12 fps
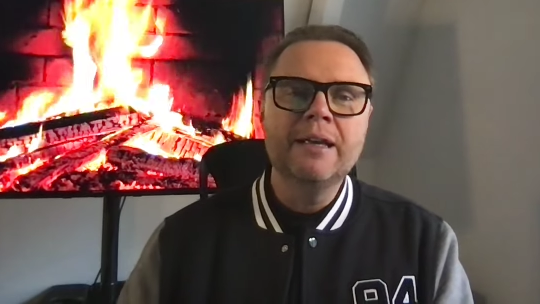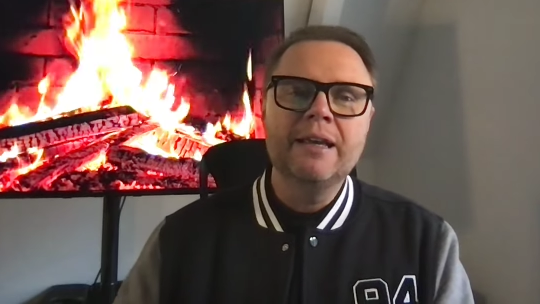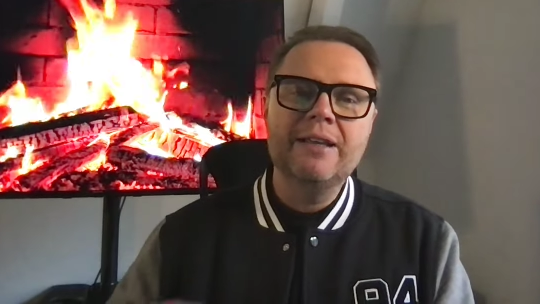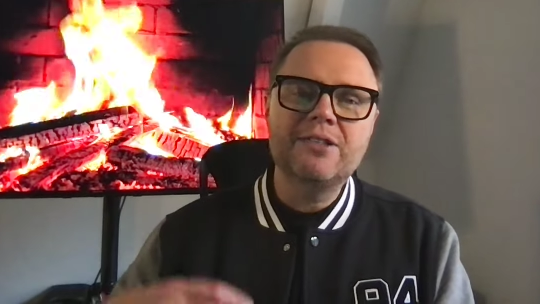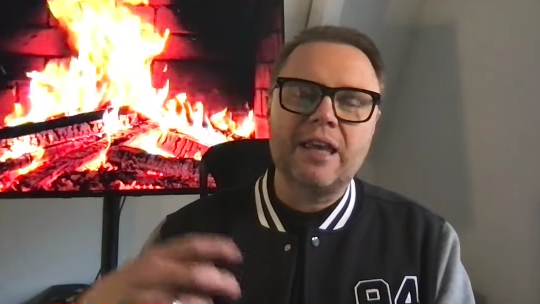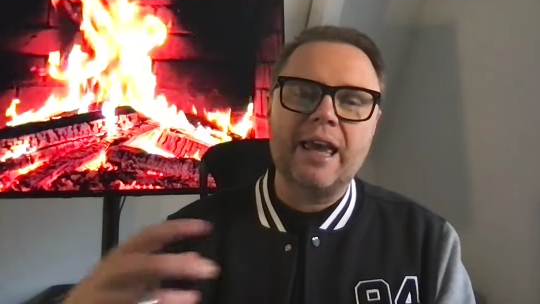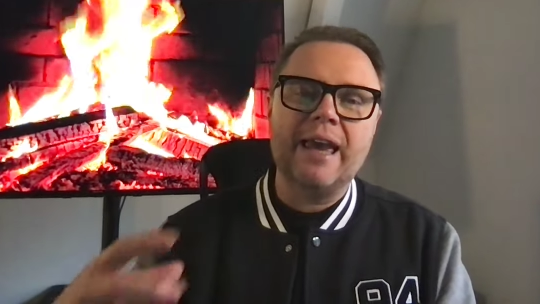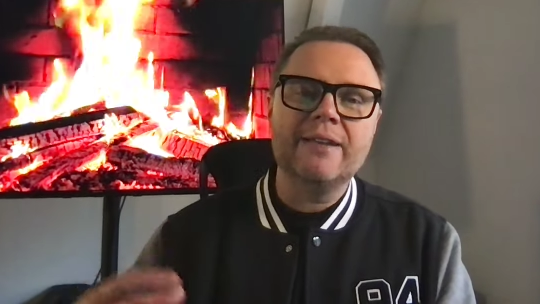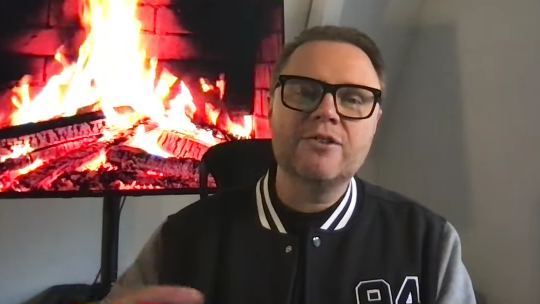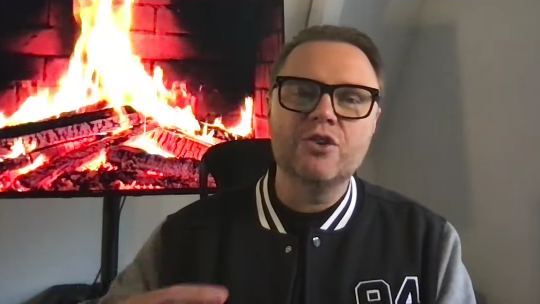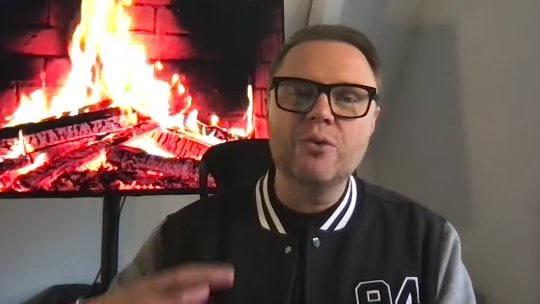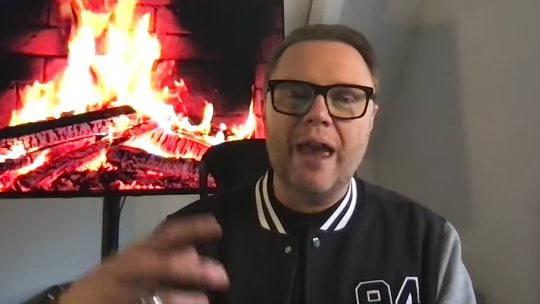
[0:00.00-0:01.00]
his care
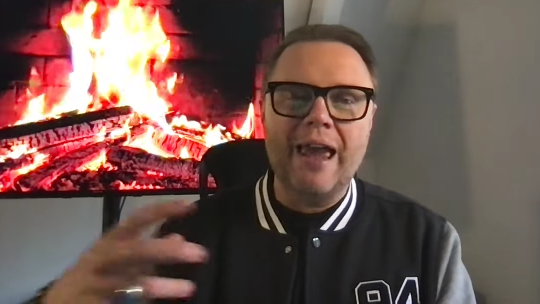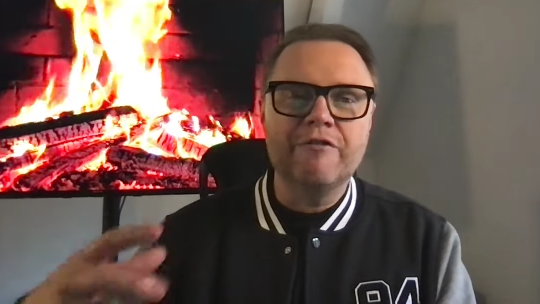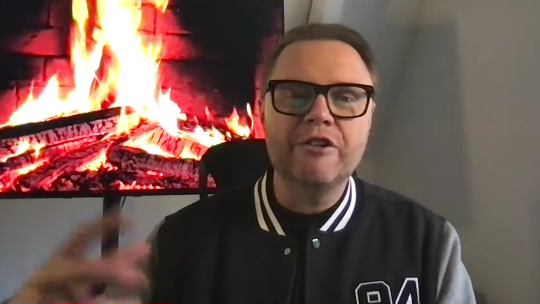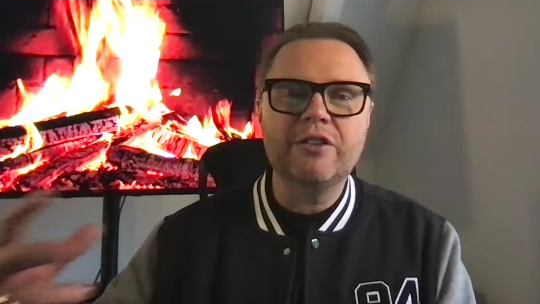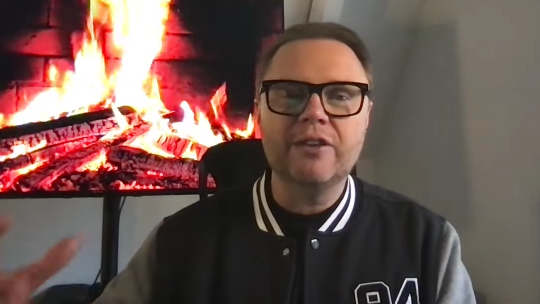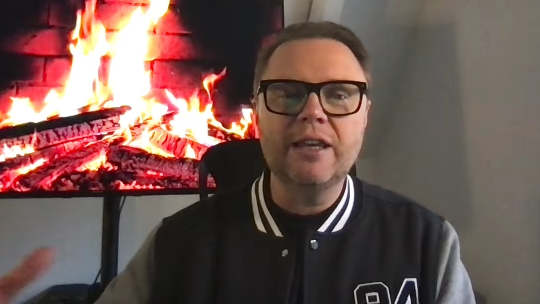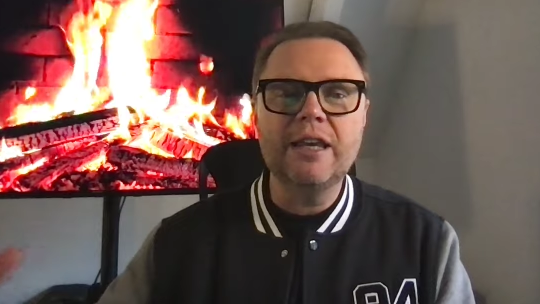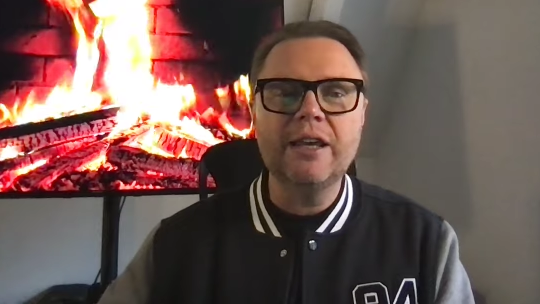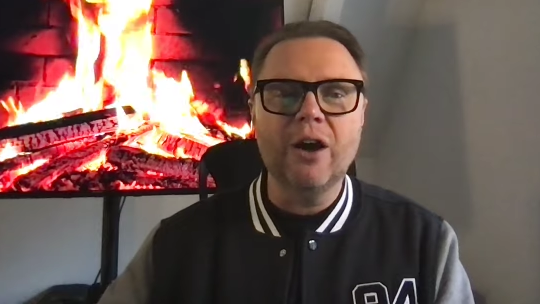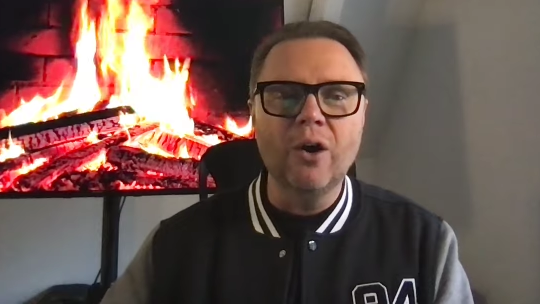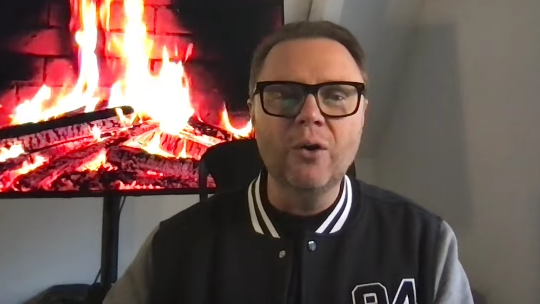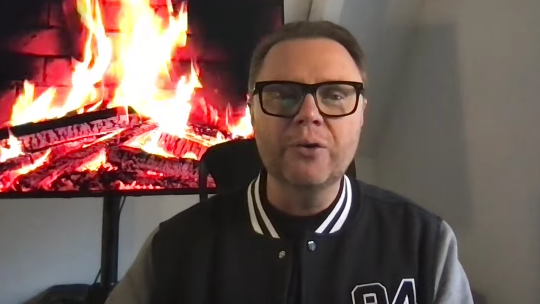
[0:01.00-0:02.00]
to everything he
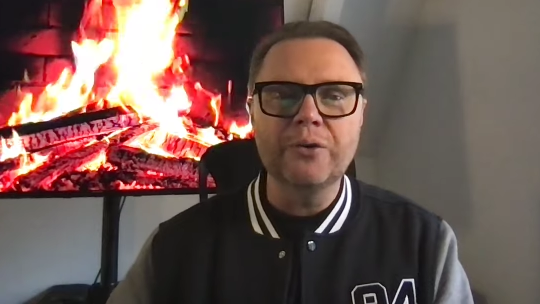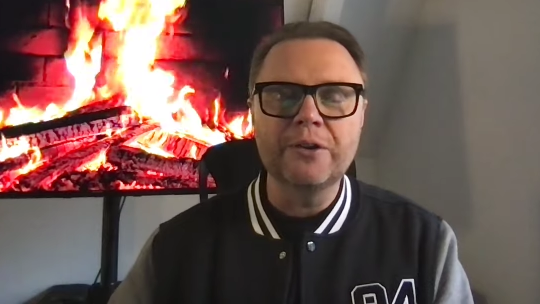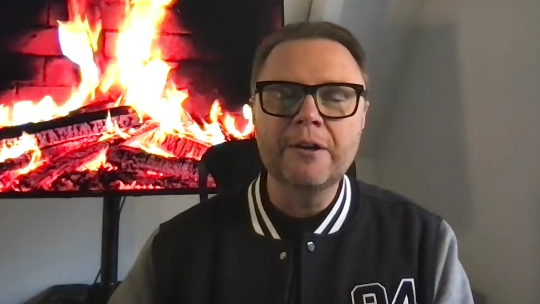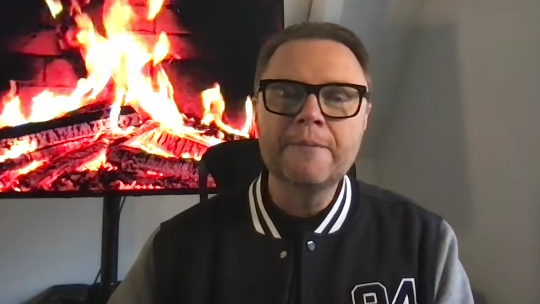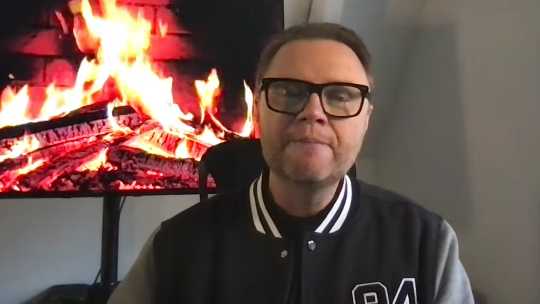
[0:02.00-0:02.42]
owned.